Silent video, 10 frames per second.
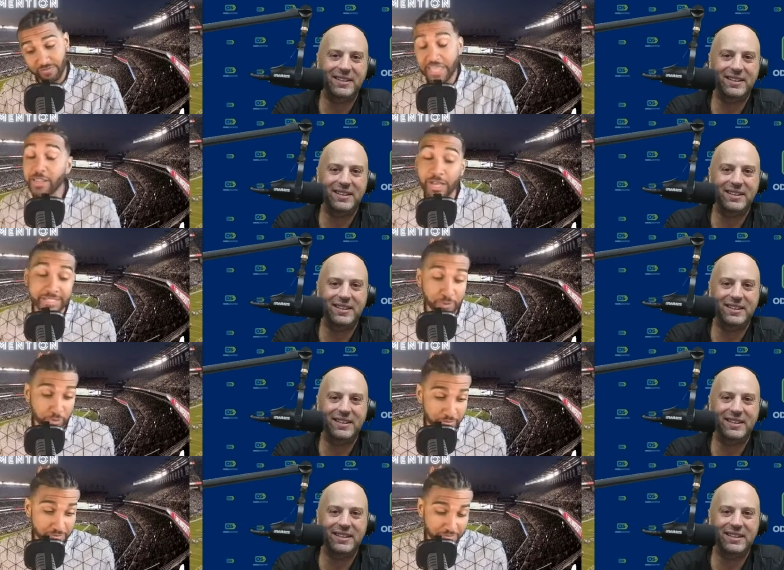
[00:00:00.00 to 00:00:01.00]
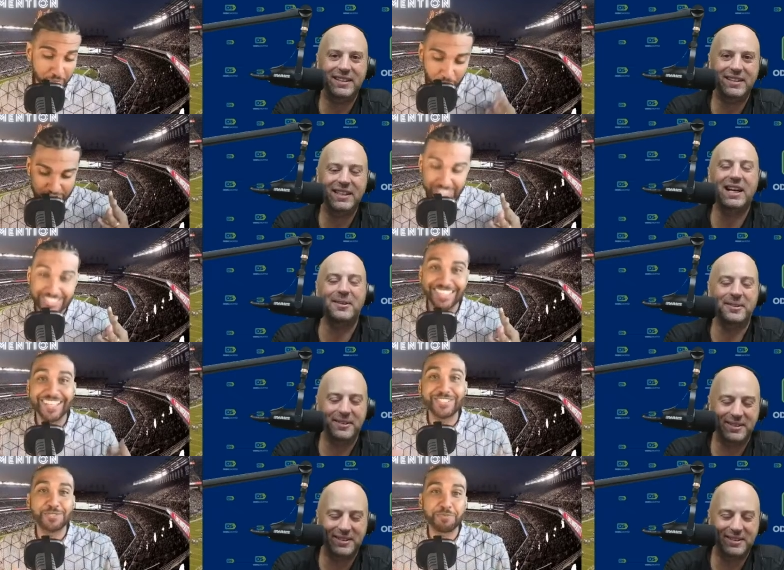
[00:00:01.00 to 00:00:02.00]
Speaker 1: he lost to him. Yeah. Just
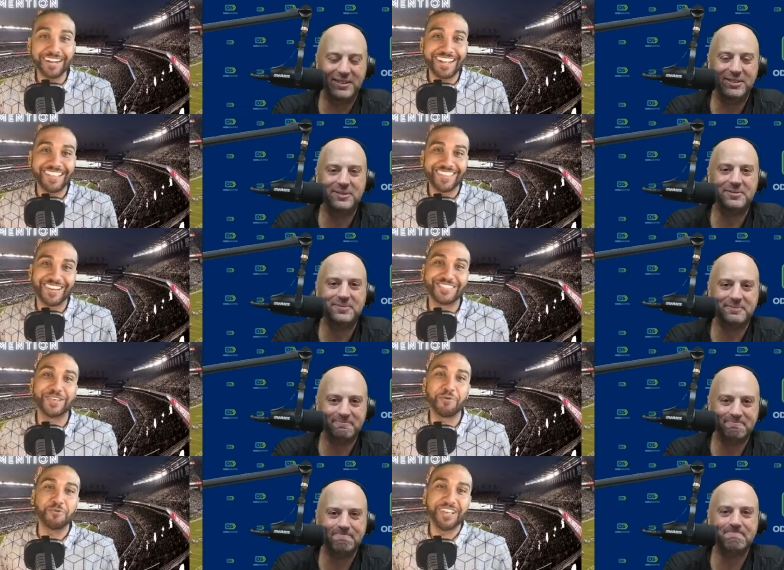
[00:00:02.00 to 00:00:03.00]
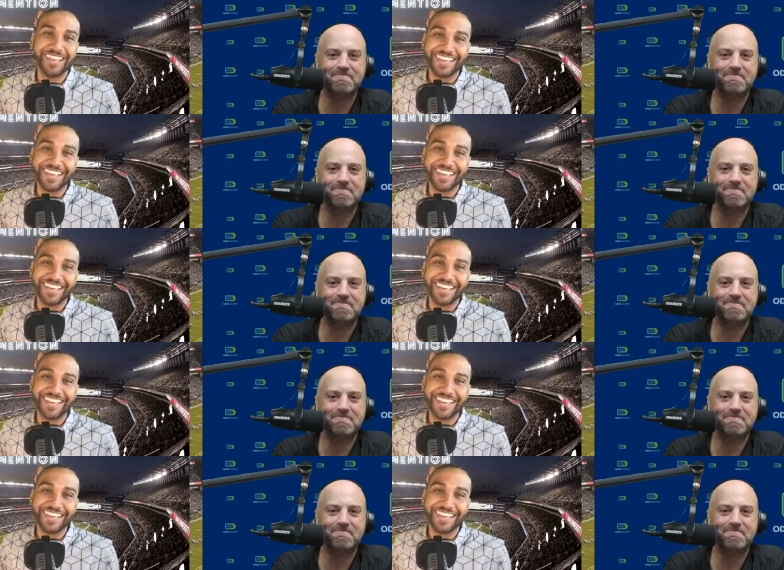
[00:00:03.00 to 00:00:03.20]
let just put it out there. So,